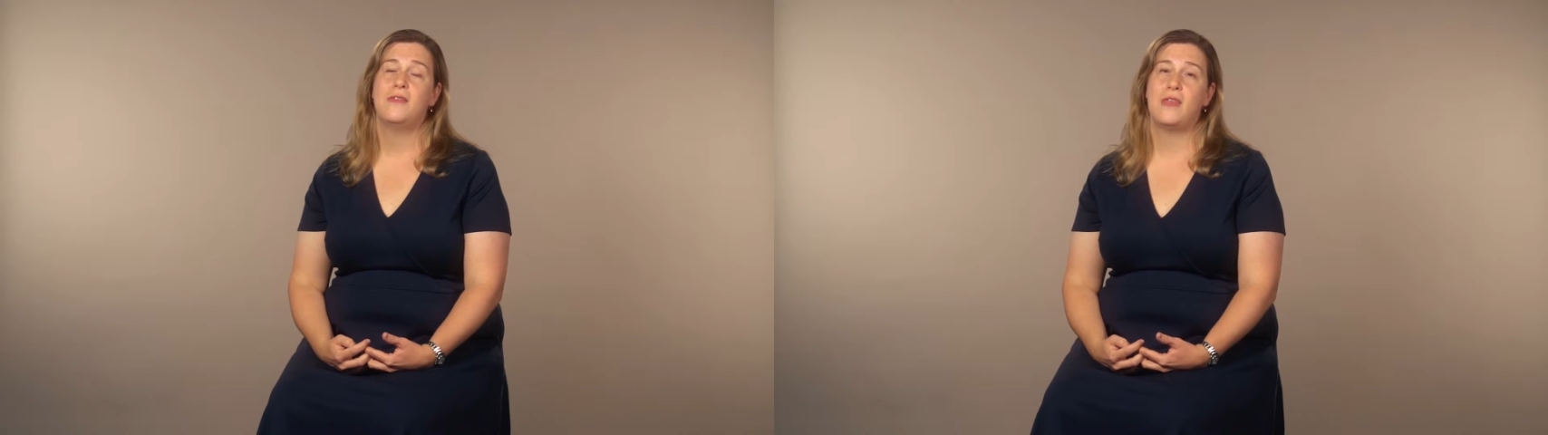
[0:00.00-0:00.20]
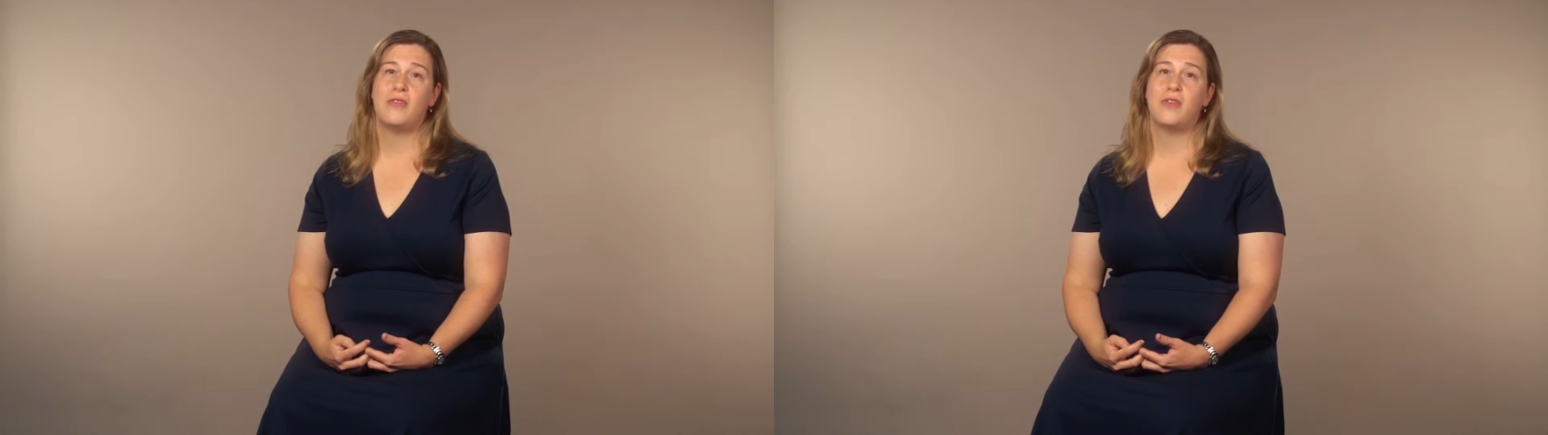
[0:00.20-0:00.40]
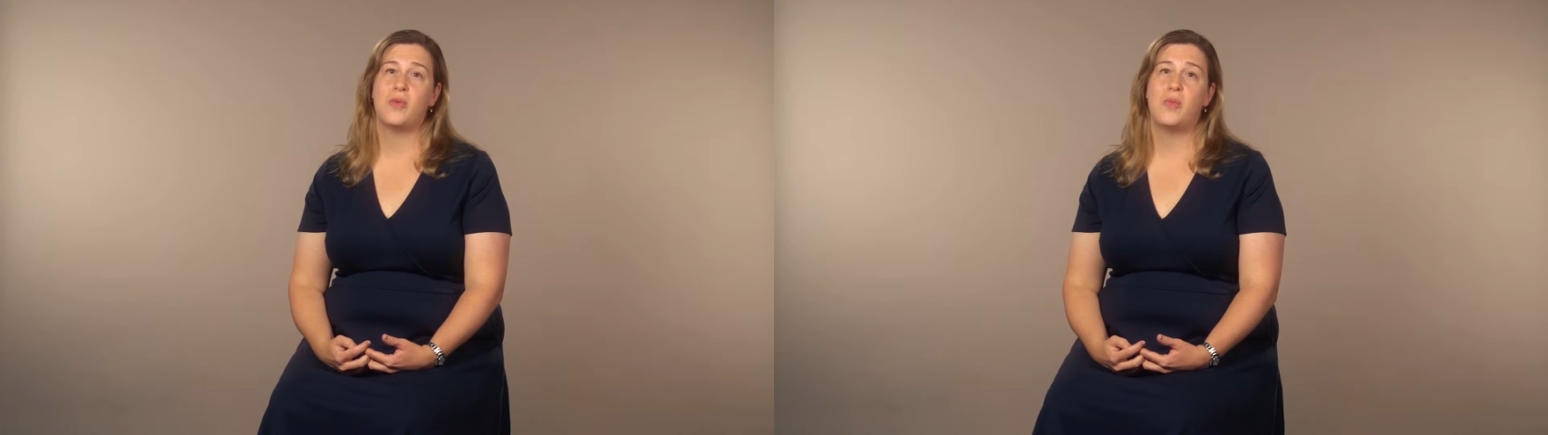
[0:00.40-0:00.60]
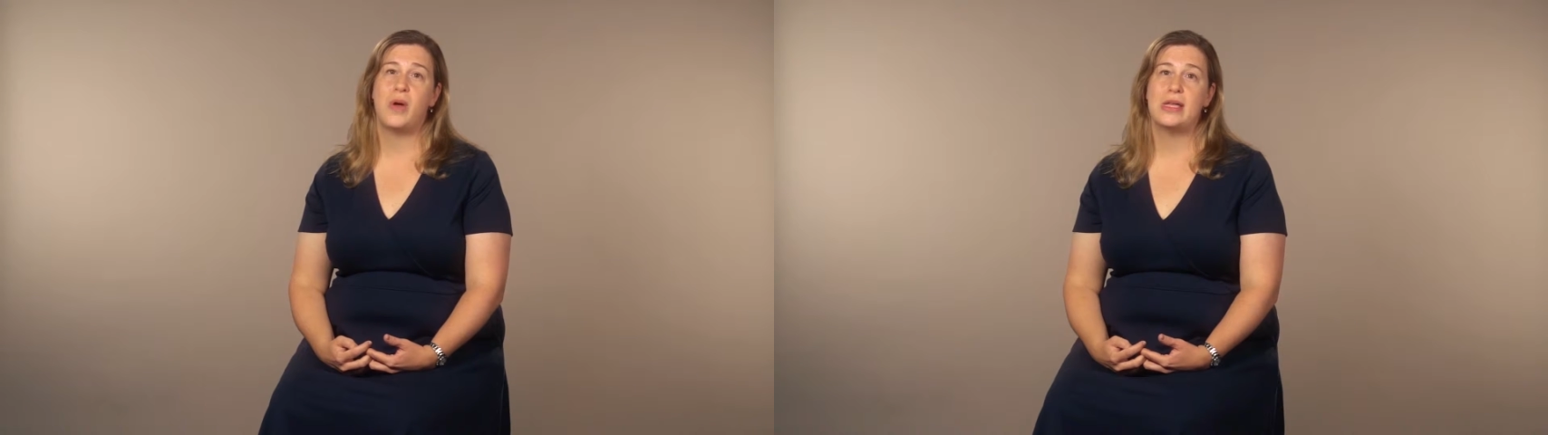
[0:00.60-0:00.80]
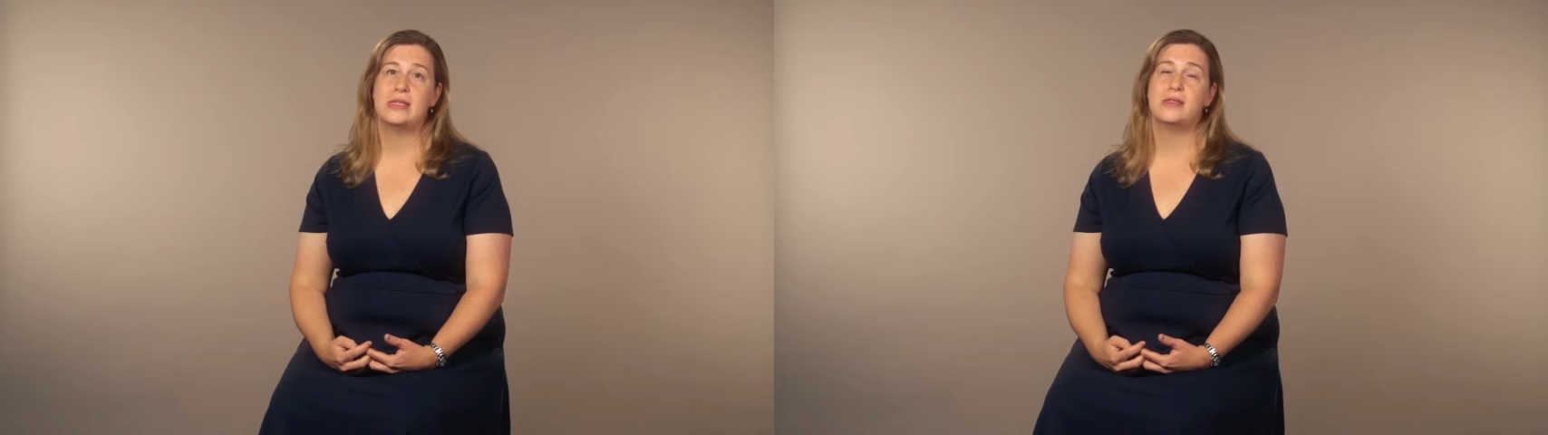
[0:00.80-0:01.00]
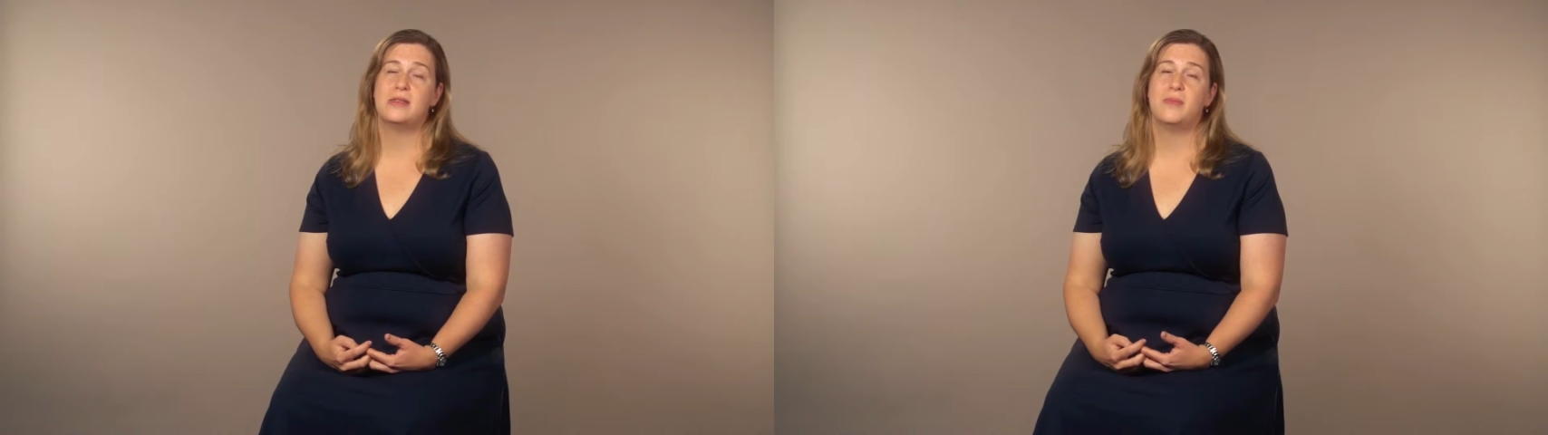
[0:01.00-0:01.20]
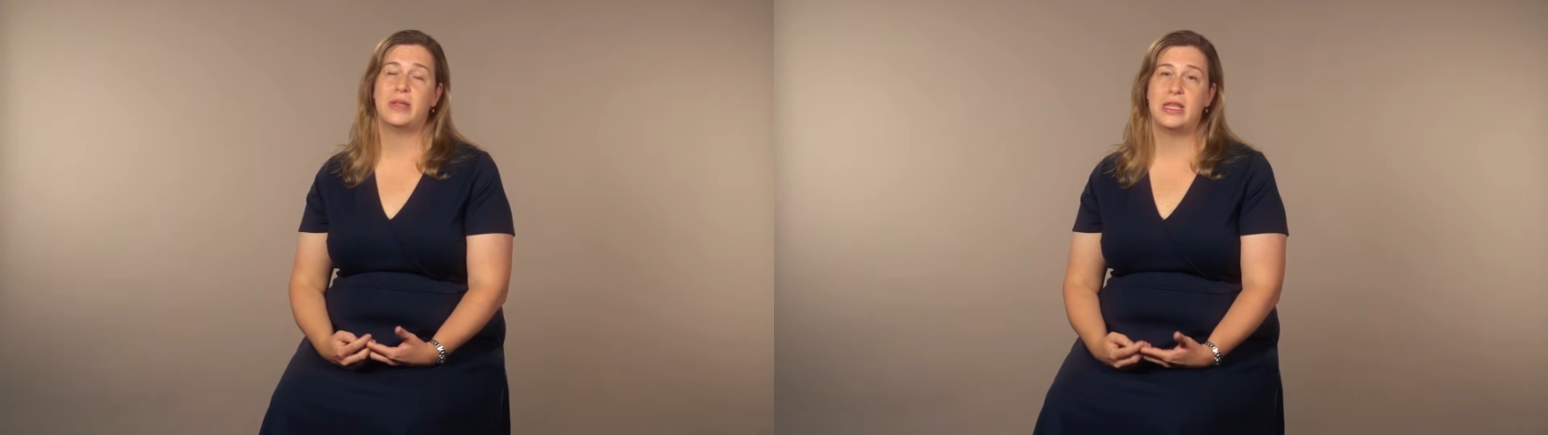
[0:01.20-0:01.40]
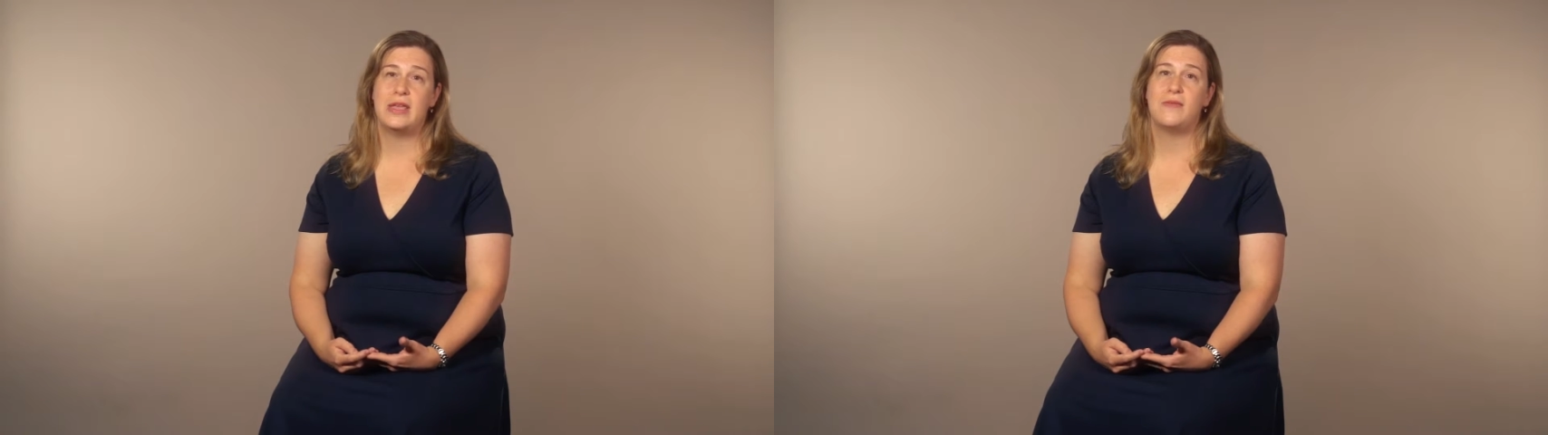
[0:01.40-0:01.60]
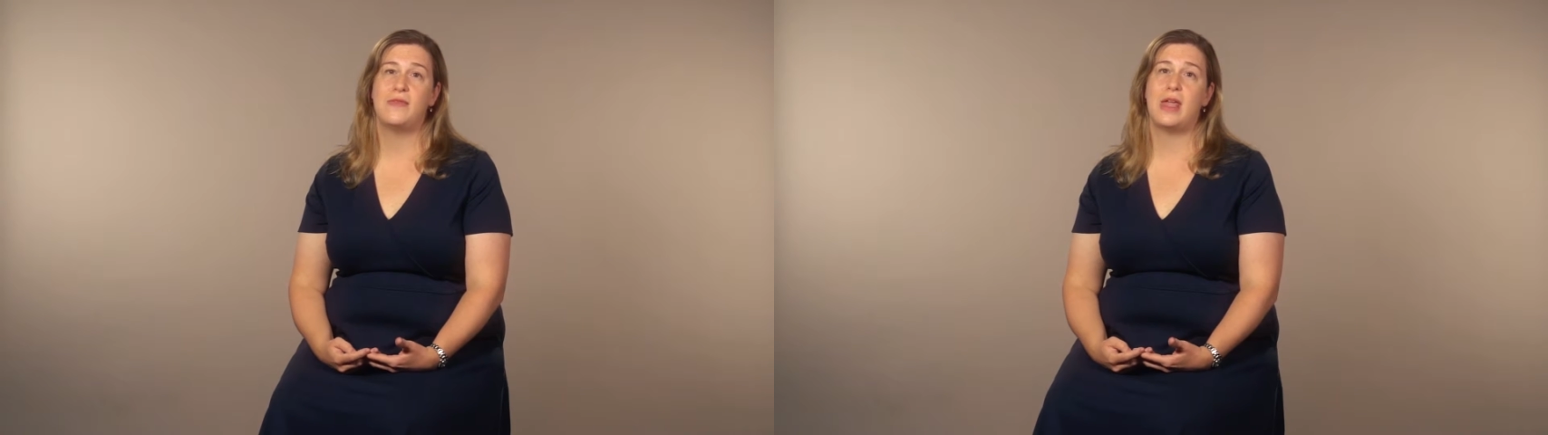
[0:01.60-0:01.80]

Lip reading: that there was the belief